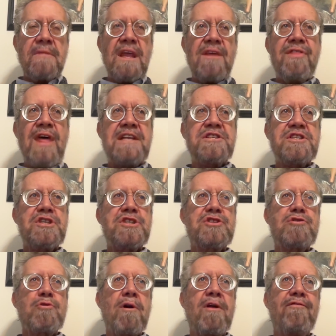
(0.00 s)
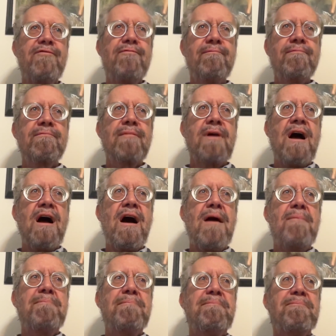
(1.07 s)
That just sort of
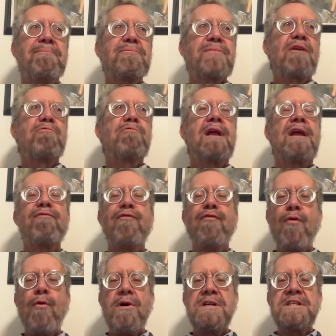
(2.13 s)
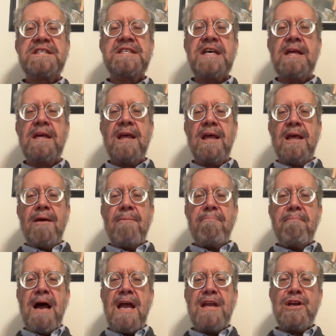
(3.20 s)
reinforced
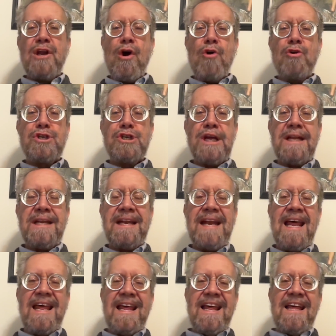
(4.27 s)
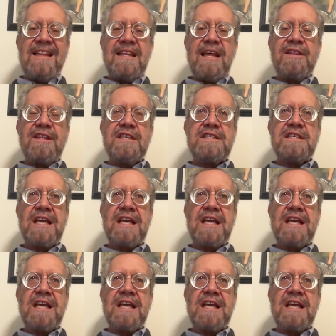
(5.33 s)
my notion that this